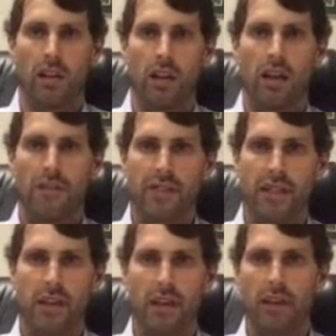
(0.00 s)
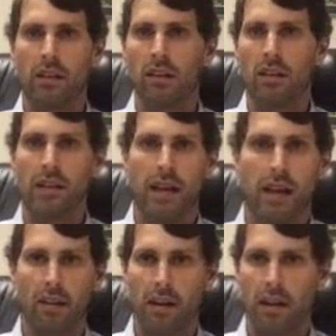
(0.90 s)
lifting,
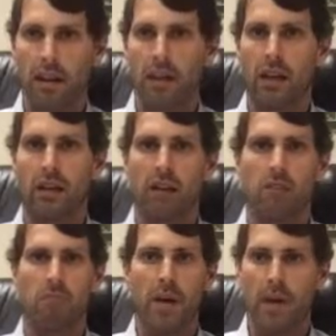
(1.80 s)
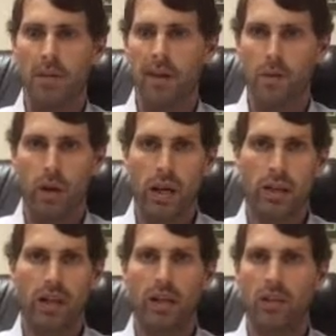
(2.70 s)
carrying, bending,
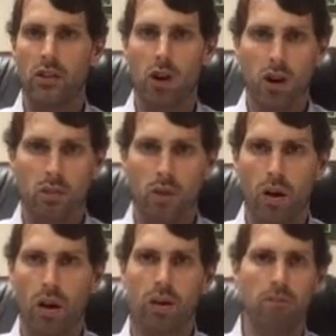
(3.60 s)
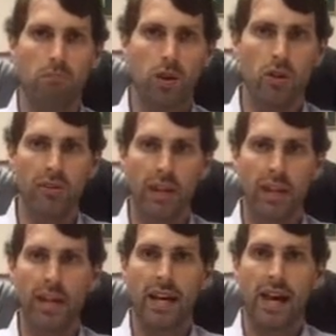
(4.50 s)
weeding, yard work,
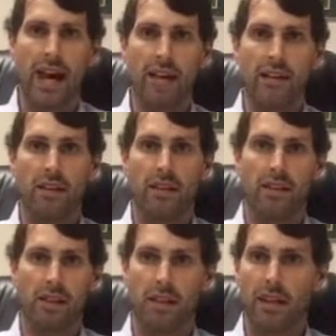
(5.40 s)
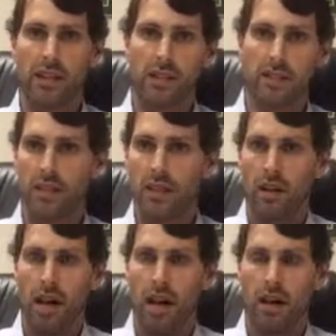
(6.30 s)
moving, and the least
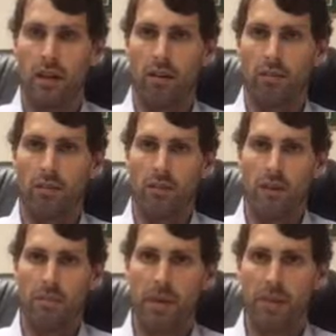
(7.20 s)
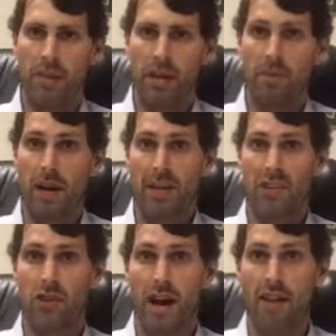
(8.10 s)
that people think about
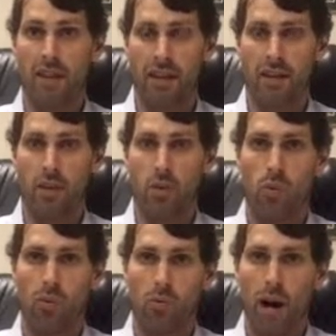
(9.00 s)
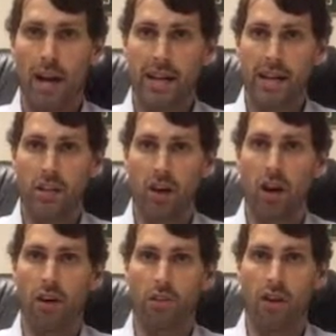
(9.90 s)
is traveling. When you're riding in the
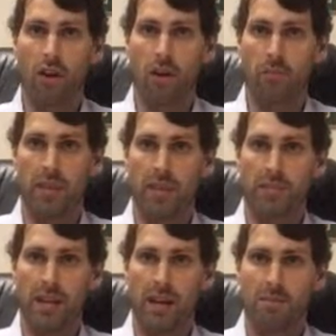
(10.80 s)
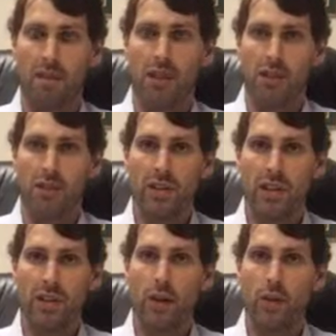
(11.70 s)
car for a long period of time, you
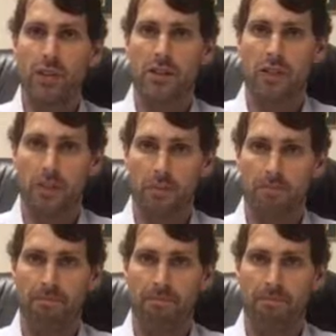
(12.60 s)
need to know what to do.